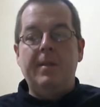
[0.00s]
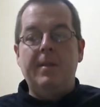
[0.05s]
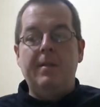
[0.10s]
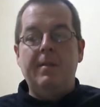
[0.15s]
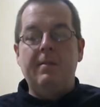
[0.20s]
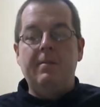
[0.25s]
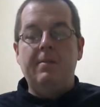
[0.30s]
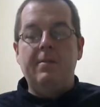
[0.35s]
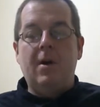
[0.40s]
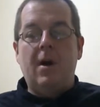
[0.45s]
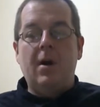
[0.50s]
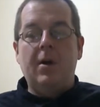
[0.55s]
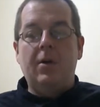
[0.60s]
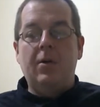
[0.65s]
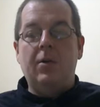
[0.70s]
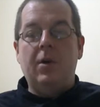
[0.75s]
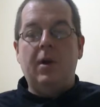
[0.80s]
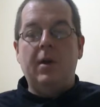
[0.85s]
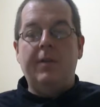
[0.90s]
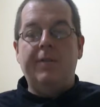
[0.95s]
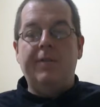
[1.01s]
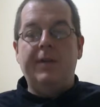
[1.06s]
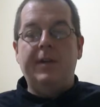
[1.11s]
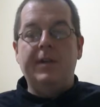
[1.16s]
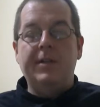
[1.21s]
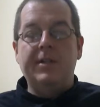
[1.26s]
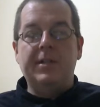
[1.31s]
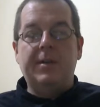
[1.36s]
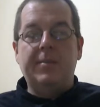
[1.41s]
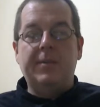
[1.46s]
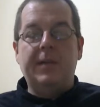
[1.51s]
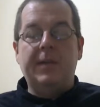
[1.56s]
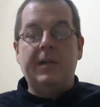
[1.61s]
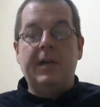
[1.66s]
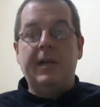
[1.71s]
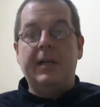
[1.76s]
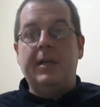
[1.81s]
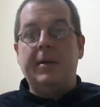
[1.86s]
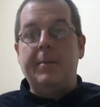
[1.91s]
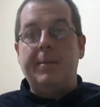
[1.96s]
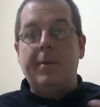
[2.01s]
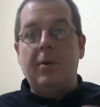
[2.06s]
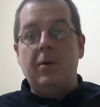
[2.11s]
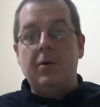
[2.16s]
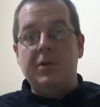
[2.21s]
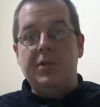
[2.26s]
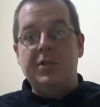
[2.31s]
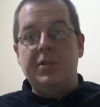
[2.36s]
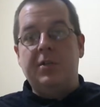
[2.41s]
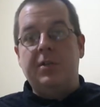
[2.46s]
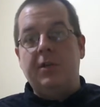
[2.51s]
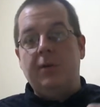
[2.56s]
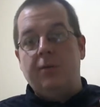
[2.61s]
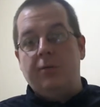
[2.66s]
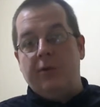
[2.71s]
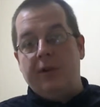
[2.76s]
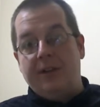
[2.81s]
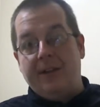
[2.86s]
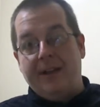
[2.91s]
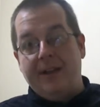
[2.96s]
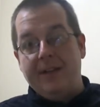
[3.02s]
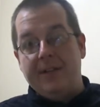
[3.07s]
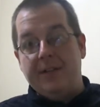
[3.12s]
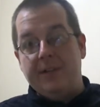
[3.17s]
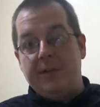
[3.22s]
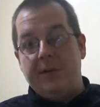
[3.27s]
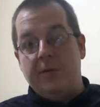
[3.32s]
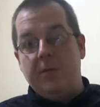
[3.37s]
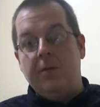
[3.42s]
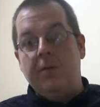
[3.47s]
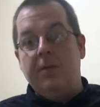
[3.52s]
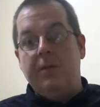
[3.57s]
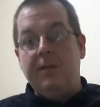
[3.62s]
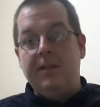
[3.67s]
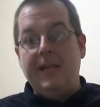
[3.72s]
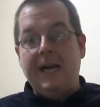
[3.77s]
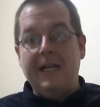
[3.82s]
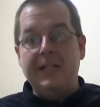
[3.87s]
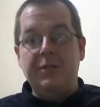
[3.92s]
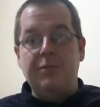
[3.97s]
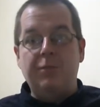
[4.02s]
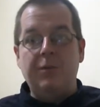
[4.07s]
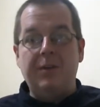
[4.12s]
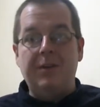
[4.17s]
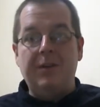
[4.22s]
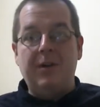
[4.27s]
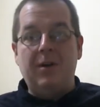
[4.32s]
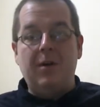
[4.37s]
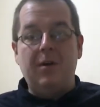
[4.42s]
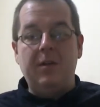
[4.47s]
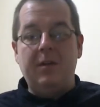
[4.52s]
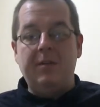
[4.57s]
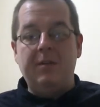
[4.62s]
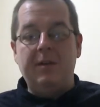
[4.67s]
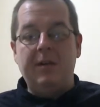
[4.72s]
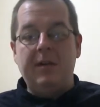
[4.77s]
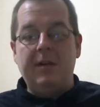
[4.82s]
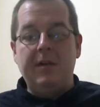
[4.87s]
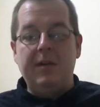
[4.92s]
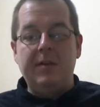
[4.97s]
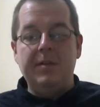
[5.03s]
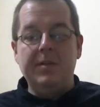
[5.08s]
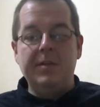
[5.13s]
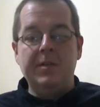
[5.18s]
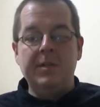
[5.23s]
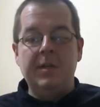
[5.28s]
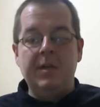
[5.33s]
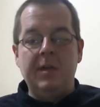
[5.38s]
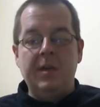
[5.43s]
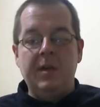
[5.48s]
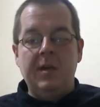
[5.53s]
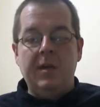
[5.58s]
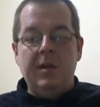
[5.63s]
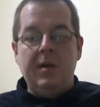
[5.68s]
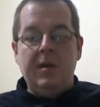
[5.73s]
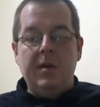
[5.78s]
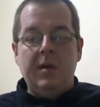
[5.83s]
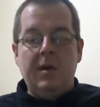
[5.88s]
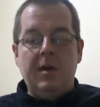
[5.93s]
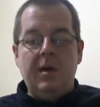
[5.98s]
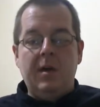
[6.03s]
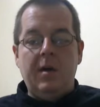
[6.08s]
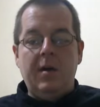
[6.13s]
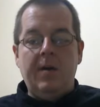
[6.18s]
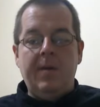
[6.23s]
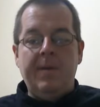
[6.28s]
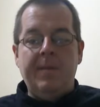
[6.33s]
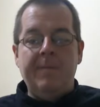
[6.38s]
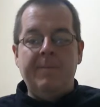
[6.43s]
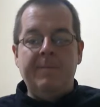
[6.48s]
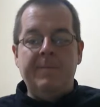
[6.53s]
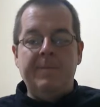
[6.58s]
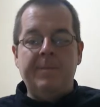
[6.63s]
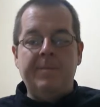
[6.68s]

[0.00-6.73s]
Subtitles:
not a lot of it is something that I can personally relate to. That's really all it is. Elyse